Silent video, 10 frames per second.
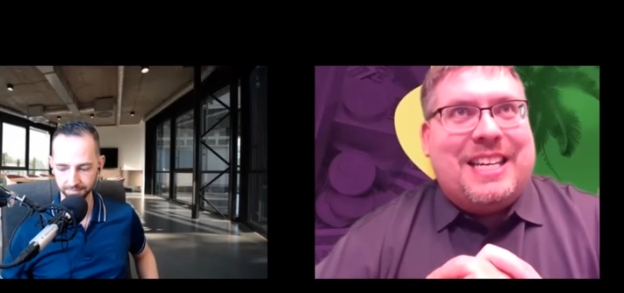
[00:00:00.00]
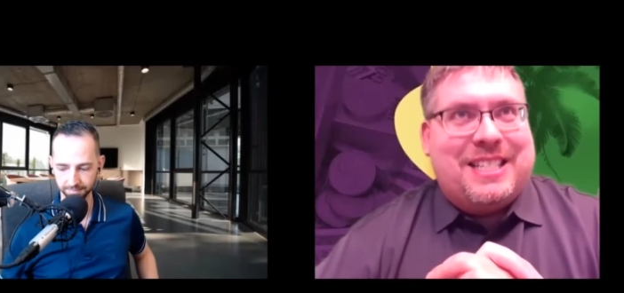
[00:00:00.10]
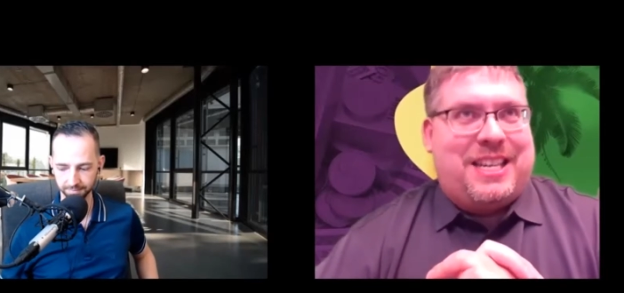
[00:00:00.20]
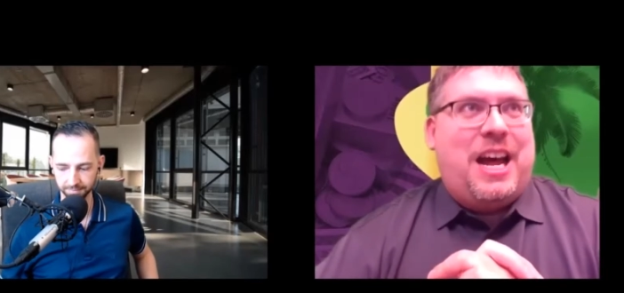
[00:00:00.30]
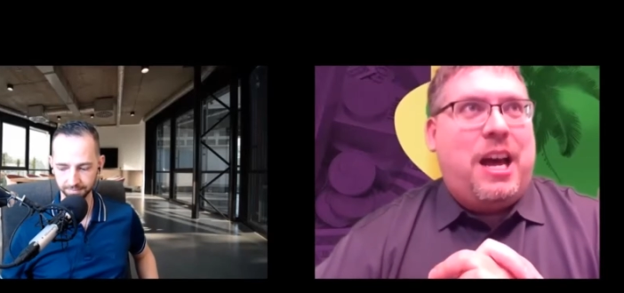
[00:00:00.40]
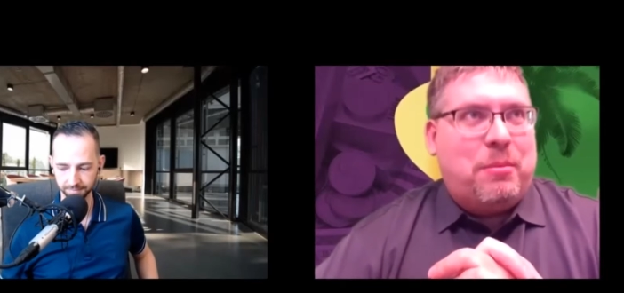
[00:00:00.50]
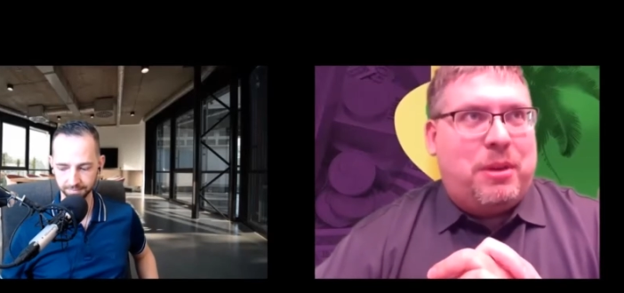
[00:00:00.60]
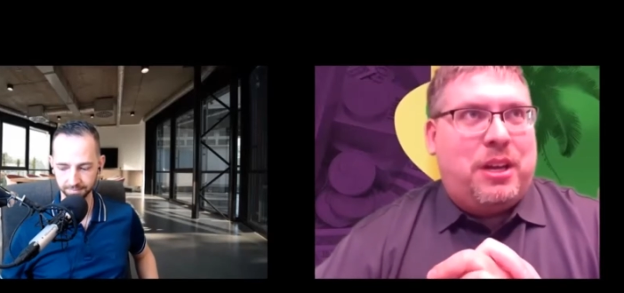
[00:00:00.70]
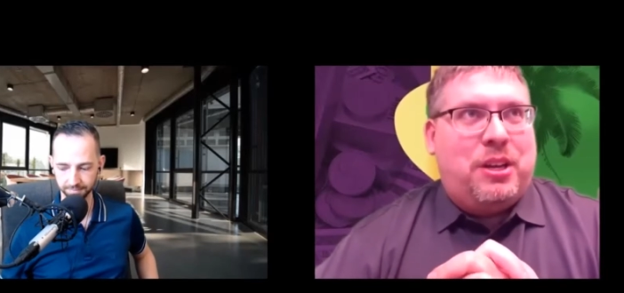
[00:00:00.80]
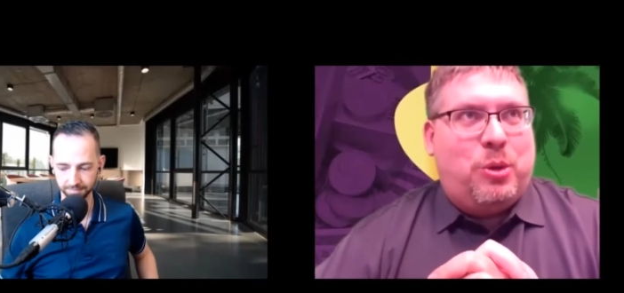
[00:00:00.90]
Speaker 1: does not
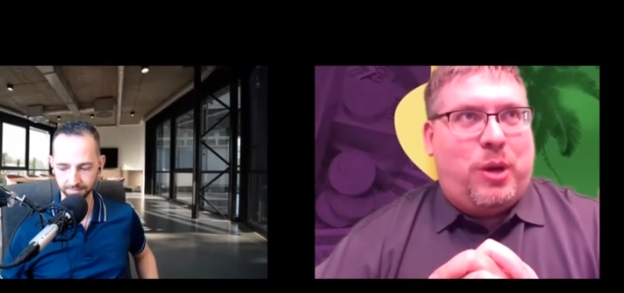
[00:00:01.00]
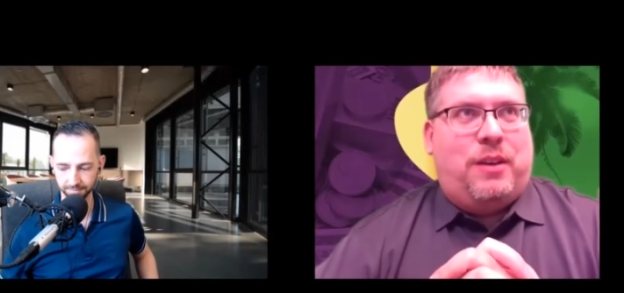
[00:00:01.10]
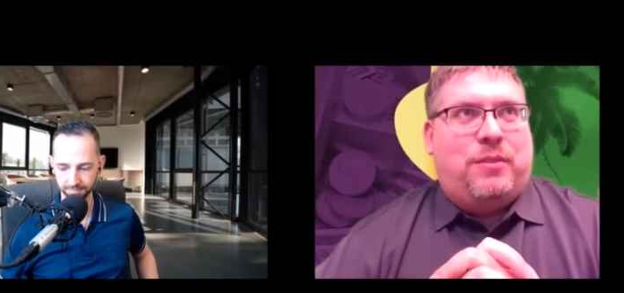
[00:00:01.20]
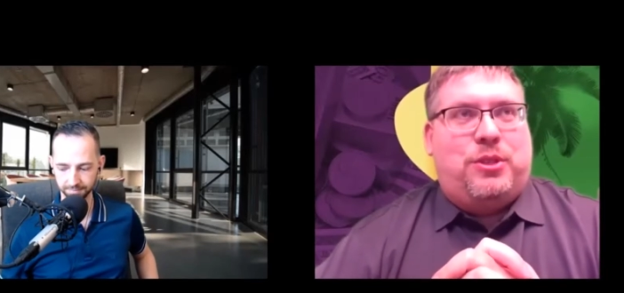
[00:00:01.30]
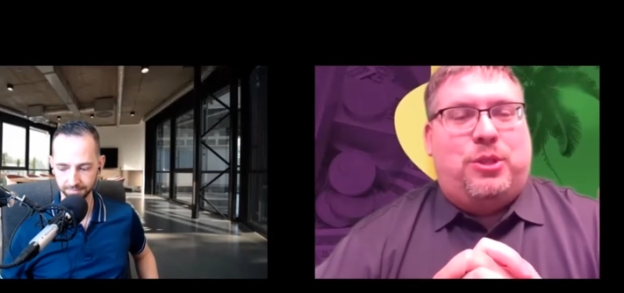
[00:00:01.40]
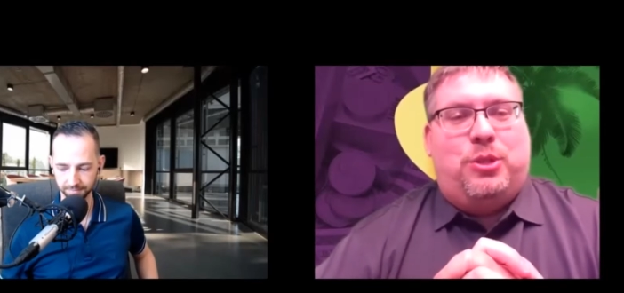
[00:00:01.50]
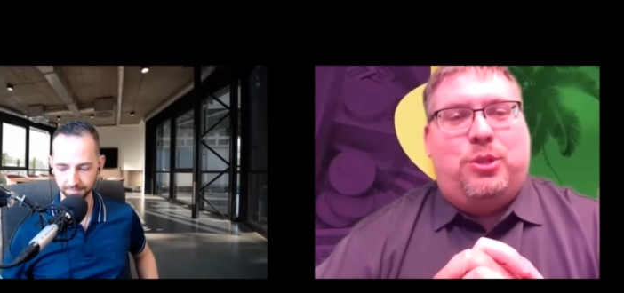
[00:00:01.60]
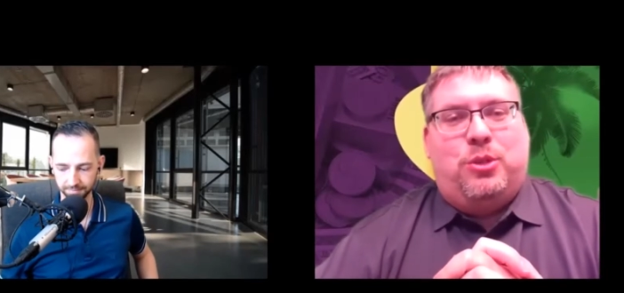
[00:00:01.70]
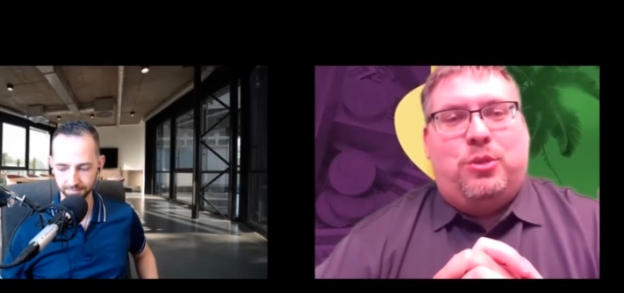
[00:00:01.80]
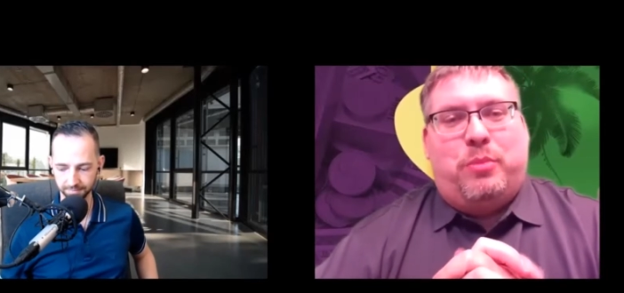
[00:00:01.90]
mean you have
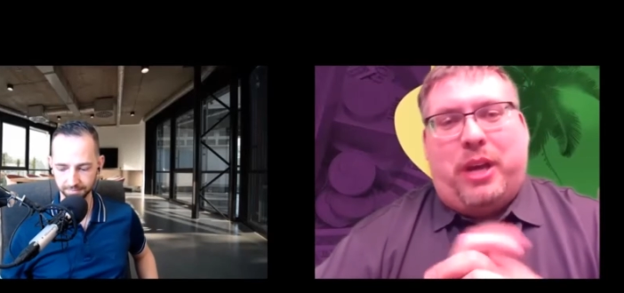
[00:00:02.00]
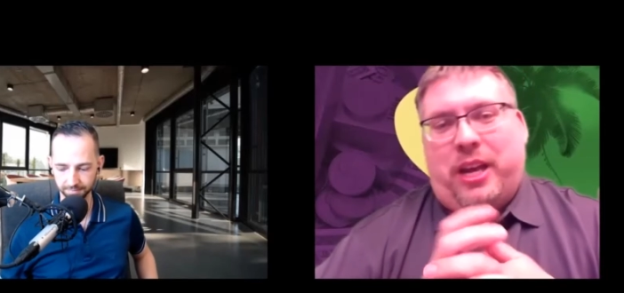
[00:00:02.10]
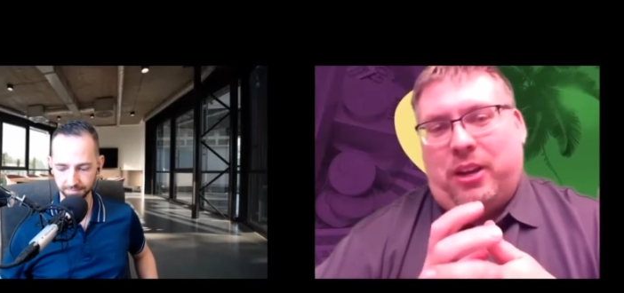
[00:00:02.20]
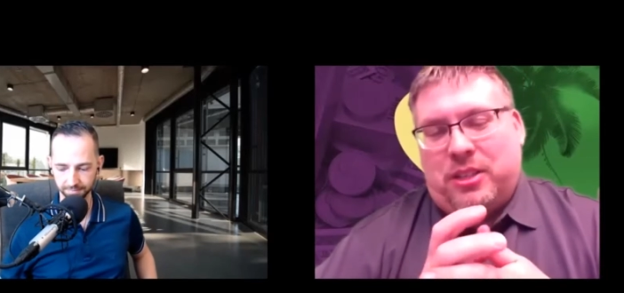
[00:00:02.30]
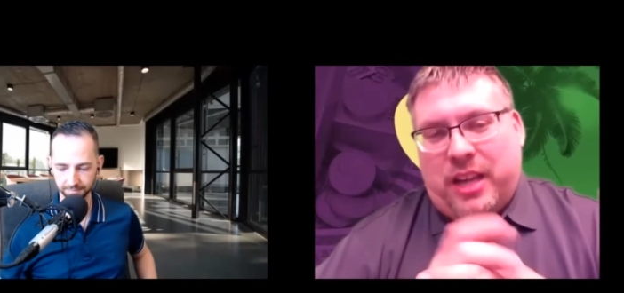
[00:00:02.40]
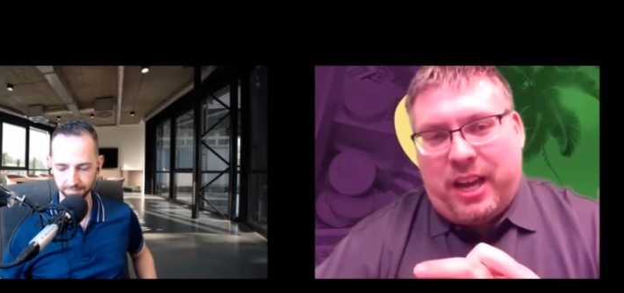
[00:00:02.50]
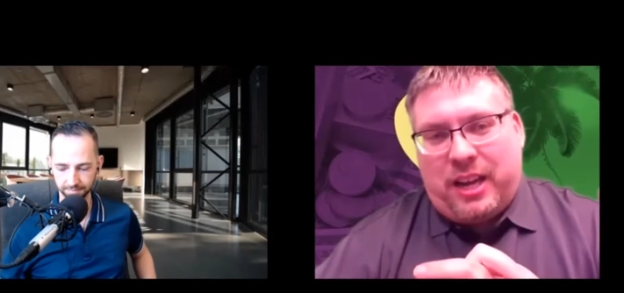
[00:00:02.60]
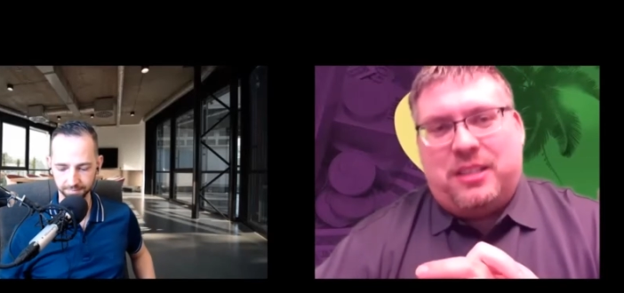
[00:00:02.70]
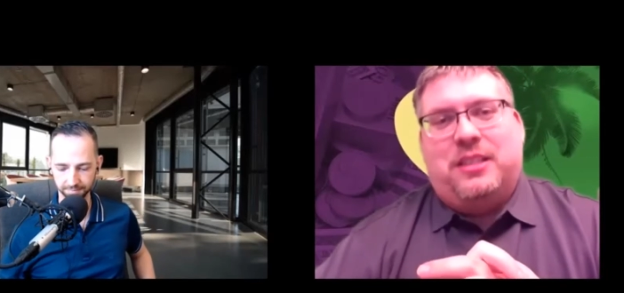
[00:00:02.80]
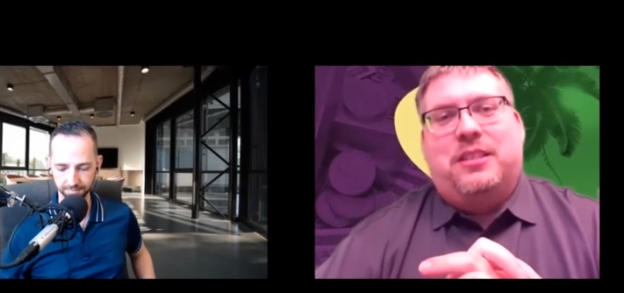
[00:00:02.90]
to pay your
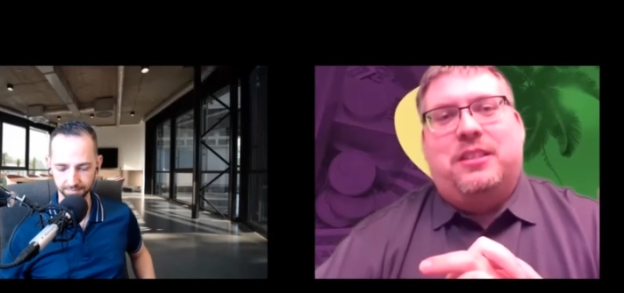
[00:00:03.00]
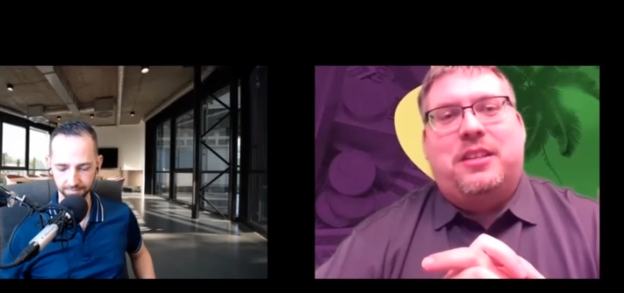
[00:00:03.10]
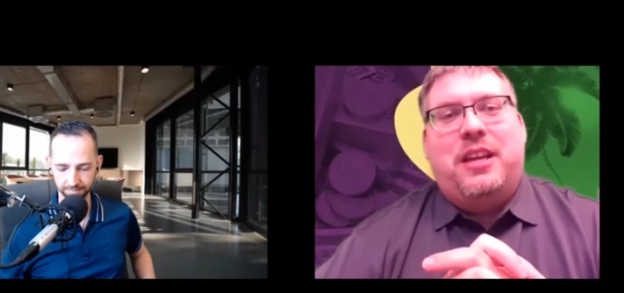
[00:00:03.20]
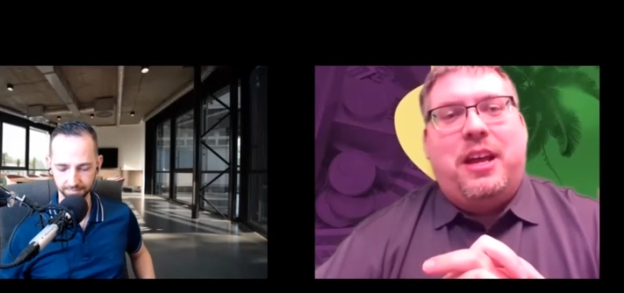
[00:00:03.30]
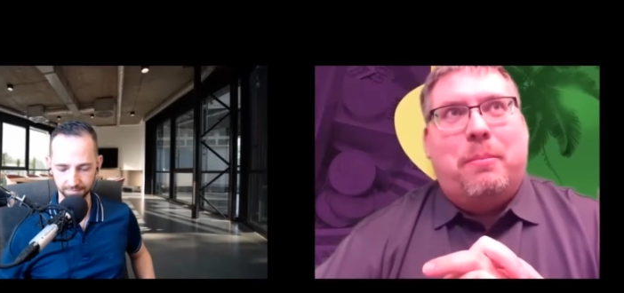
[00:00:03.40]
taxes,